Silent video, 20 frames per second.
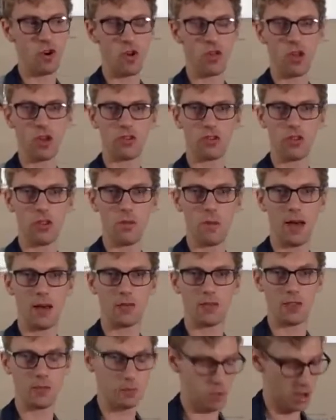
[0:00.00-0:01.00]
those on the
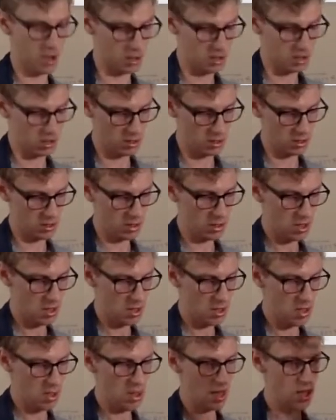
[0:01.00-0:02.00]
mountain bike.
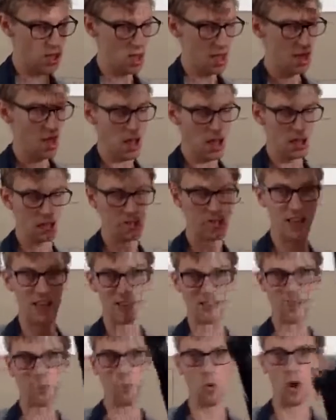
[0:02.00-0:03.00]
And so
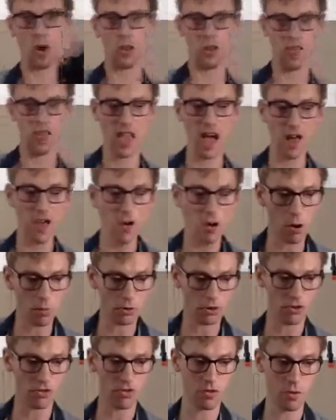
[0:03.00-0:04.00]
that's the other
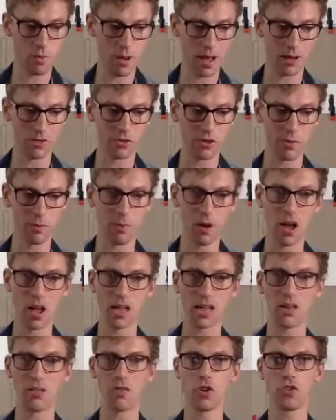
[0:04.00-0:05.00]
option for a mountain
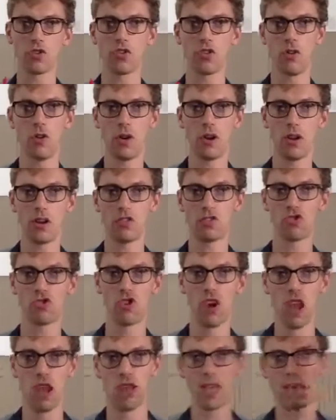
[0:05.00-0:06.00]
bike, if you're doing
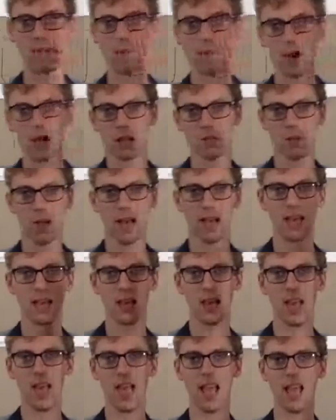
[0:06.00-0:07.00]
trekking, bike
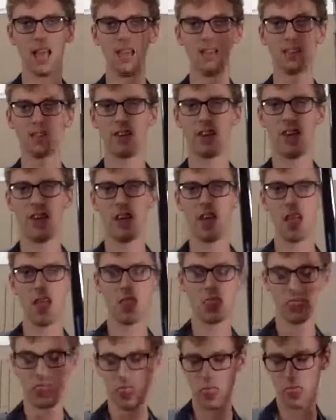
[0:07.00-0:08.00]
packing, is
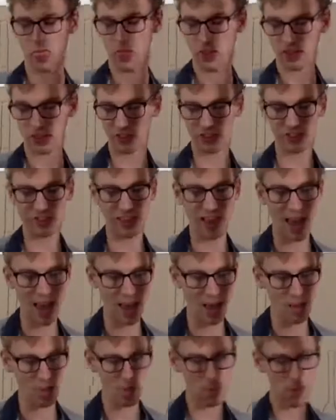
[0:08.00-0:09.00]
the
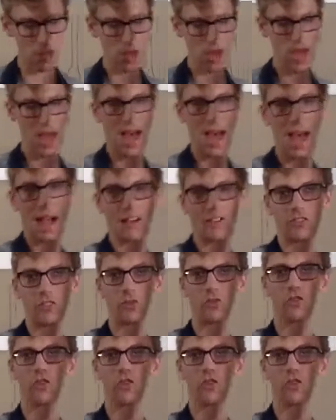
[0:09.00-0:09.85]
same axle to